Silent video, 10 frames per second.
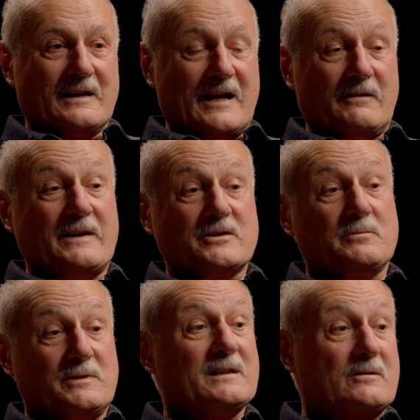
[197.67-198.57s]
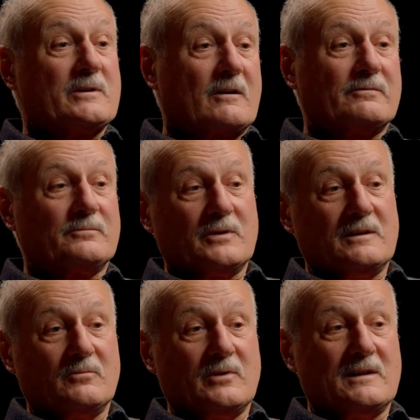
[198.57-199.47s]
And eventually, we did. We got
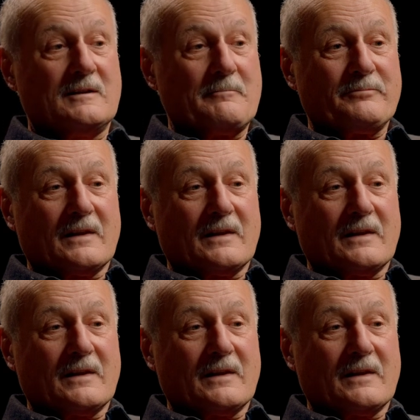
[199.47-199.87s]
we we